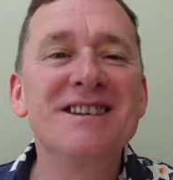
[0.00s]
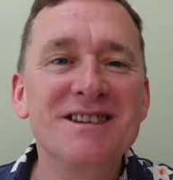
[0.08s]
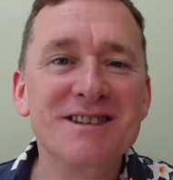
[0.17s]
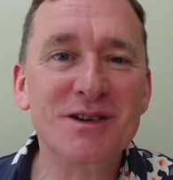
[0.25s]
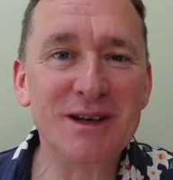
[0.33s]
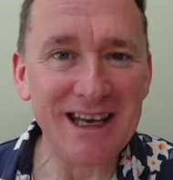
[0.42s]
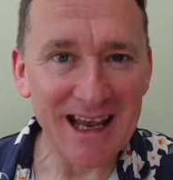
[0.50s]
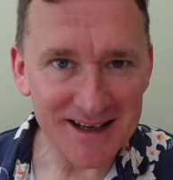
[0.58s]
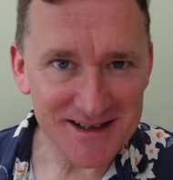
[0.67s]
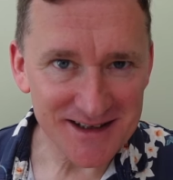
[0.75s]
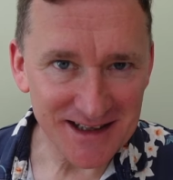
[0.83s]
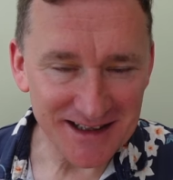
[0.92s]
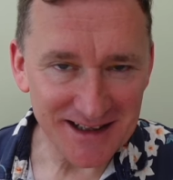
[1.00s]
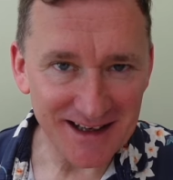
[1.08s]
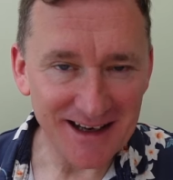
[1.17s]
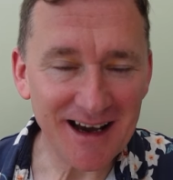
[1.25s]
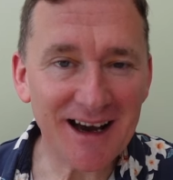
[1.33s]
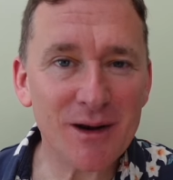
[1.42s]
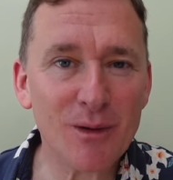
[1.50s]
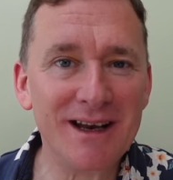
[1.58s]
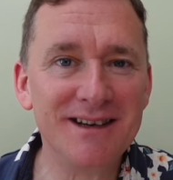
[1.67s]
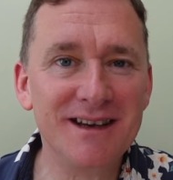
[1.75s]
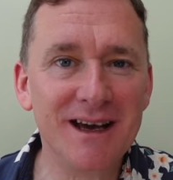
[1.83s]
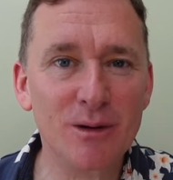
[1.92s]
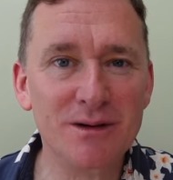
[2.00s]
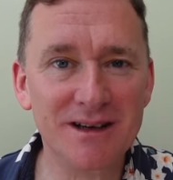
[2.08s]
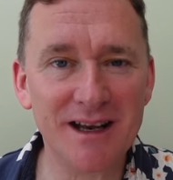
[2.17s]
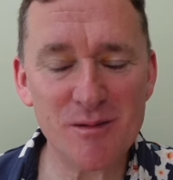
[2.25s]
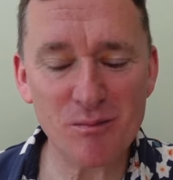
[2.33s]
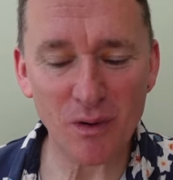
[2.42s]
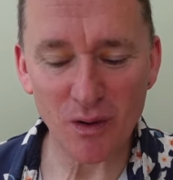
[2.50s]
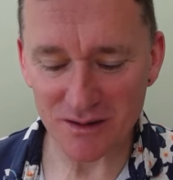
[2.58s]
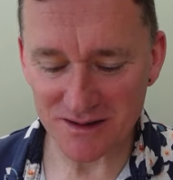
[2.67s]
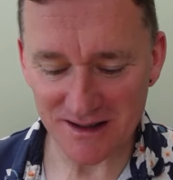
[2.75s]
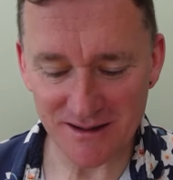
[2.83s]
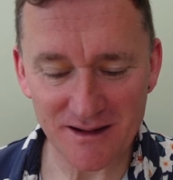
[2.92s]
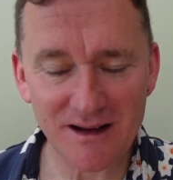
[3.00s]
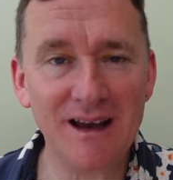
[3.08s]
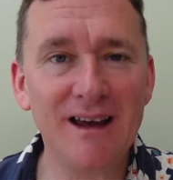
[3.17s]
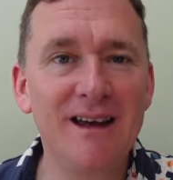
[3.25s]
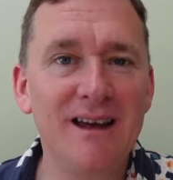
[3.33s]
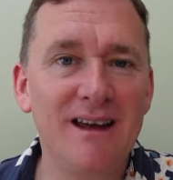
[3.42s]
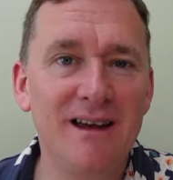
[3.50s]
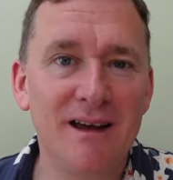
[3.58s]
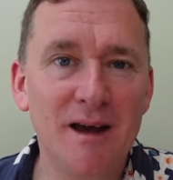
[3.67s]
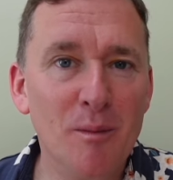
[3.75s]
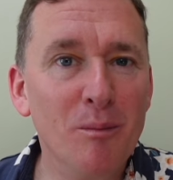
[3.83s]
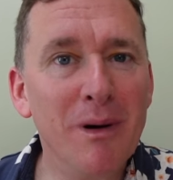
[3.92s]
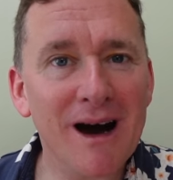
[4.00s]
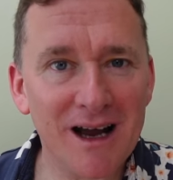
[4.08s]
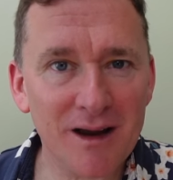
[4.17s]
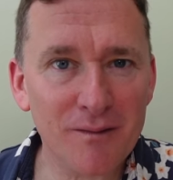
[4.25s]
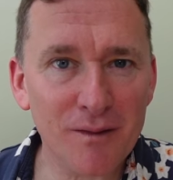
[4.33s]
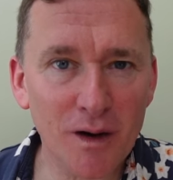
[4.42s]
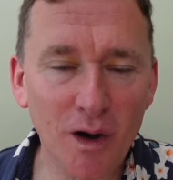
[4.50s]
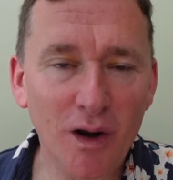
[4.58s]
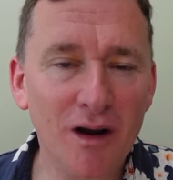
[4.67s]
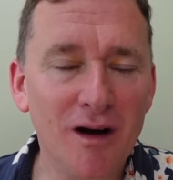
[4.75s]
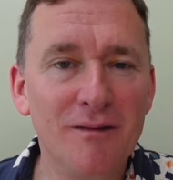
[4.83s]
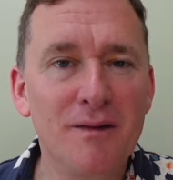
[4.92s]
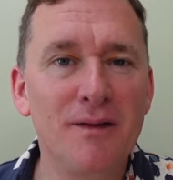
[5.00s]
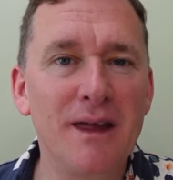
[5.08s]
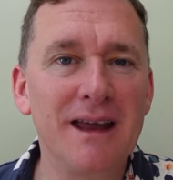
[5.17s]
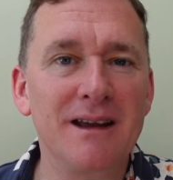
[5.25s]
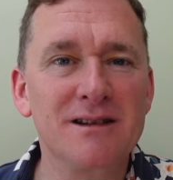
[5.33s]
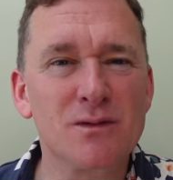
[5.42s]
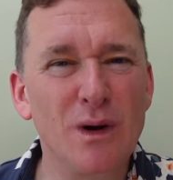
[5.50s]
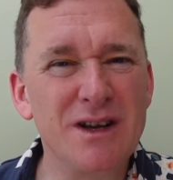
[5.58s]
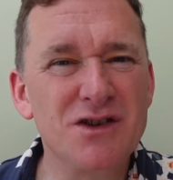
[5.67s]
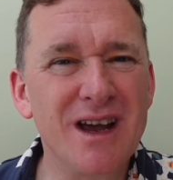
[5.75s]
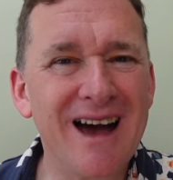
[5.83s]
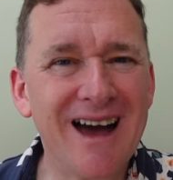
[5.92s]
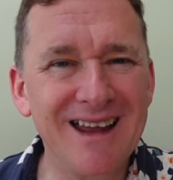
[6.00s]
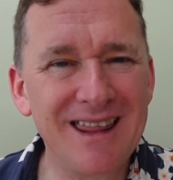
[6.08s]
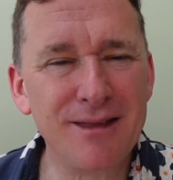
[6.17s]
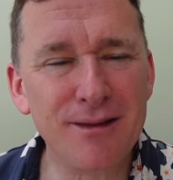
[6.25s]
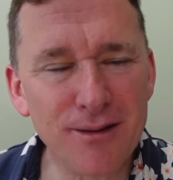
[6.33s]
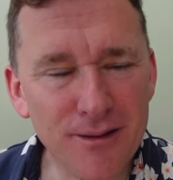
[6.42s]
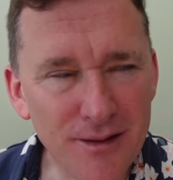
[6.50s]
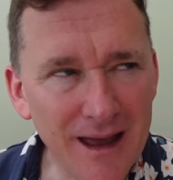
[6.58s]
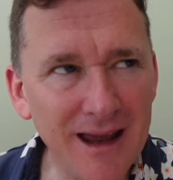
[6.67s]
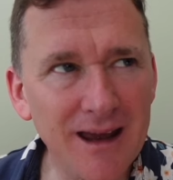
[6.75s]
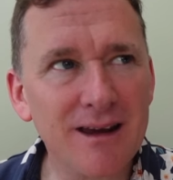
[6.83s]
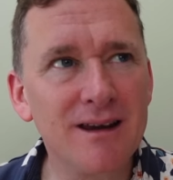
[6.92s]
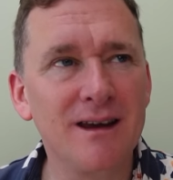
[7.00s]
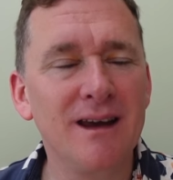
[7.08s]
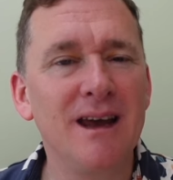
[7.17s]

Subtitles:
So yesterday I went out and I bought a bag full of things which I think